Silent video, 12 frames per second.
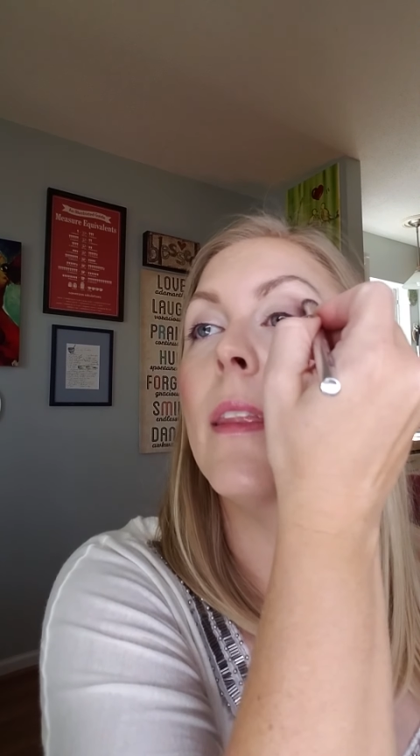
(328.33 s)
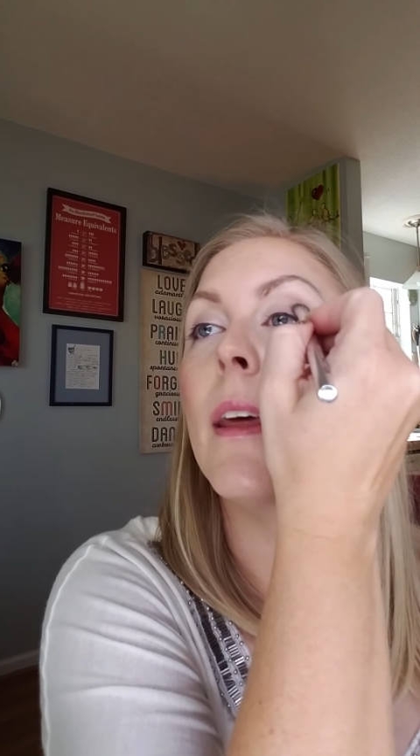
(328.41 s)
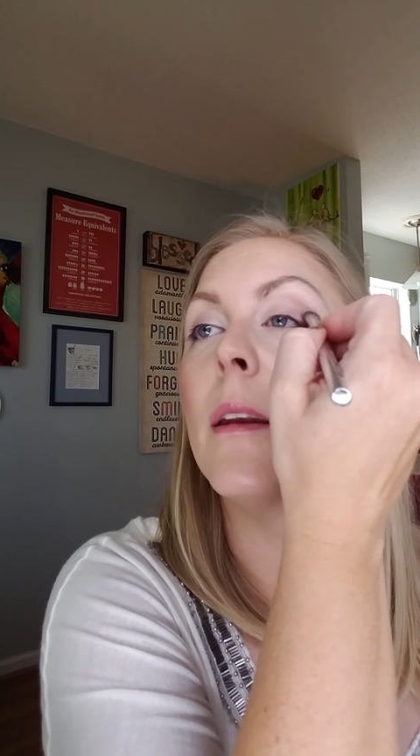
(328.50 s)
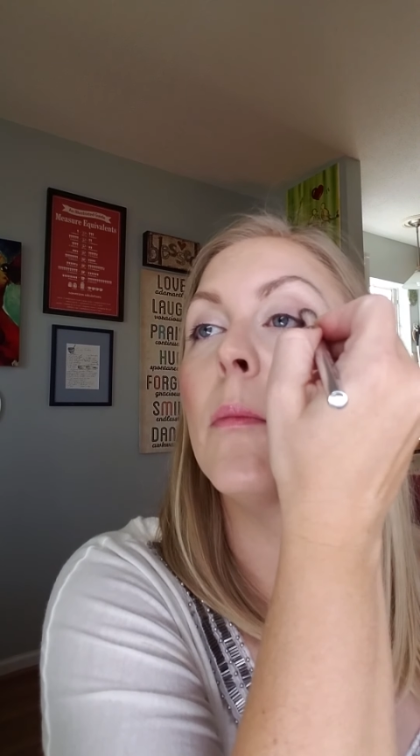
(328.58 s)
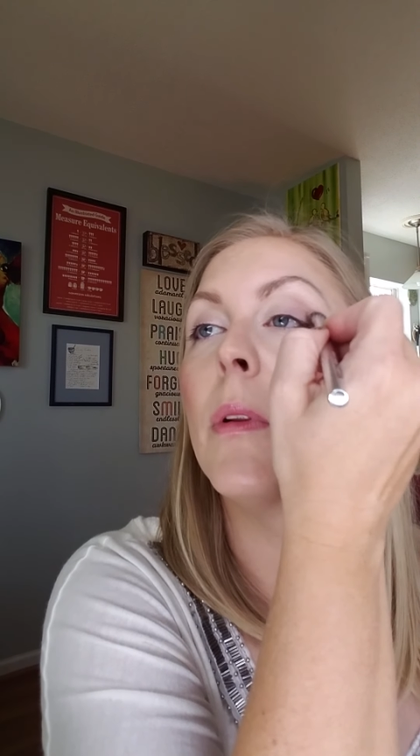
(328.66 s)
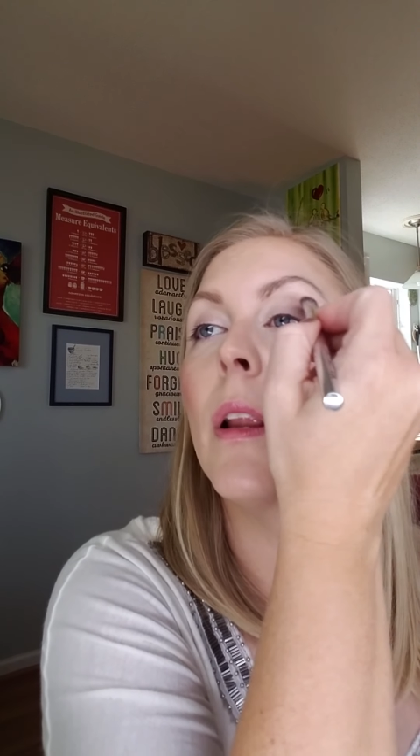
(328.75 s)

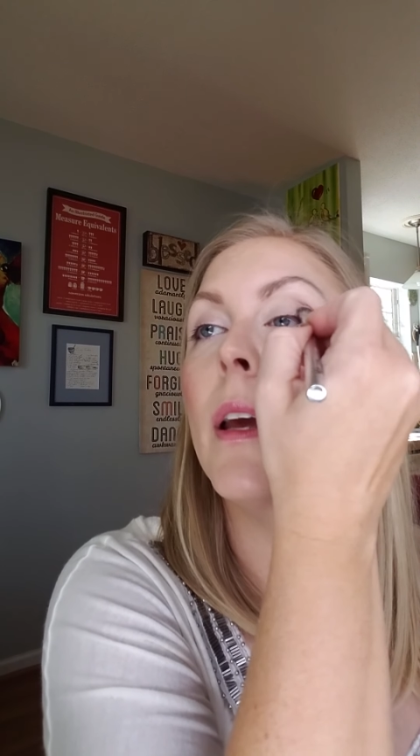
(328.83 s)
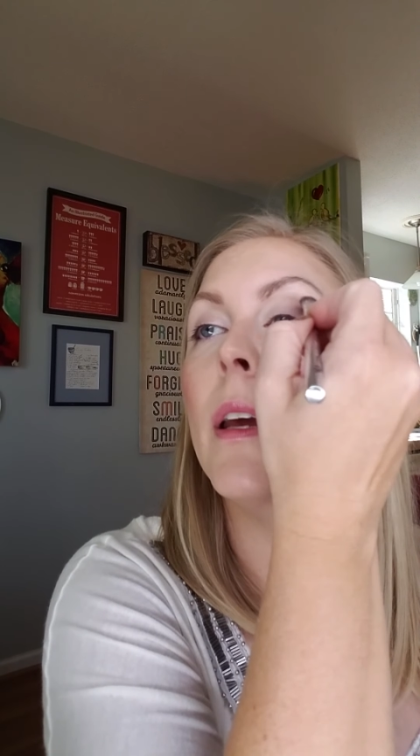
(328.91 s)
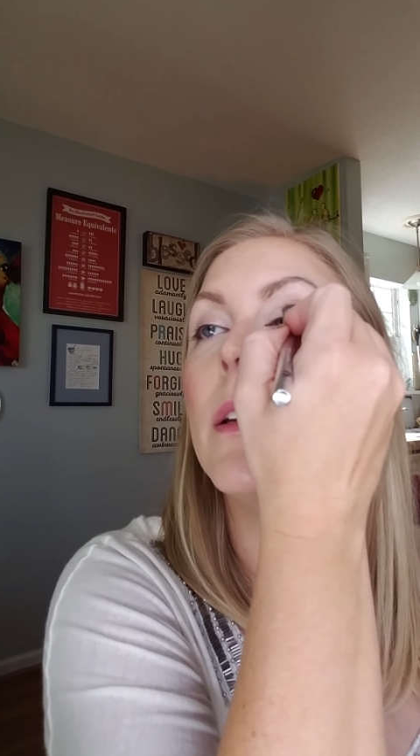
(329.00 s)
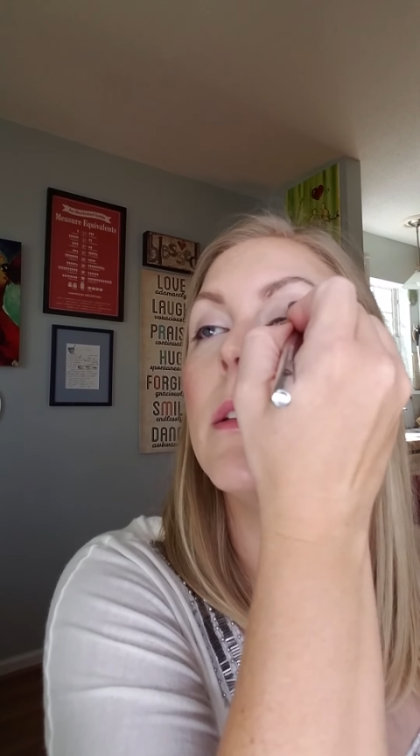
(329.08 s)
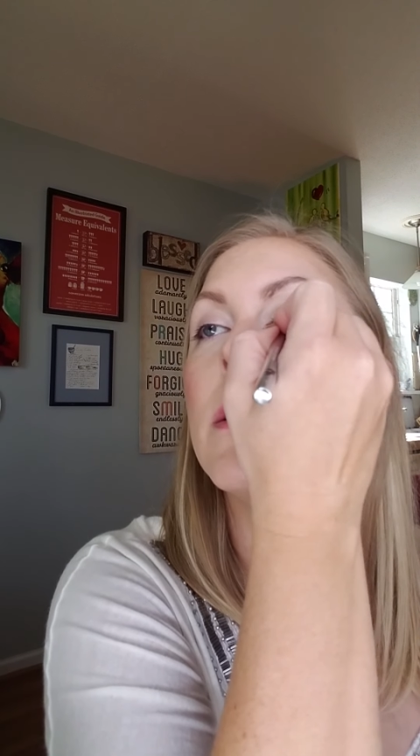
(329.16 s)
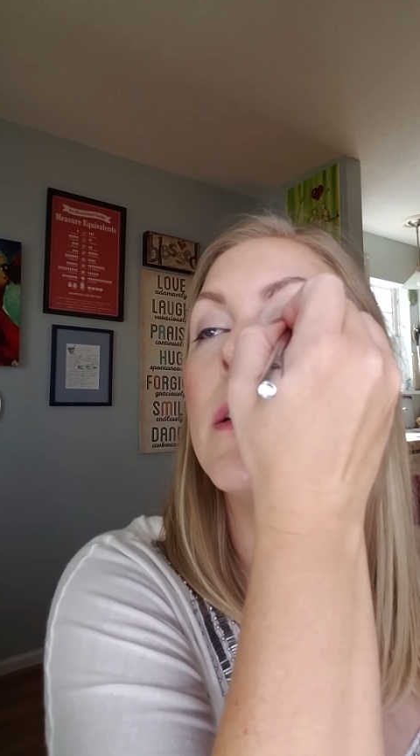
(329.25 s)
then
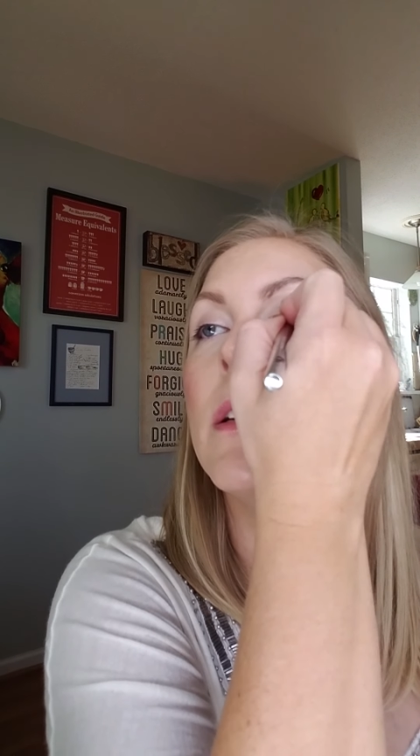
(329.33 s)
blend.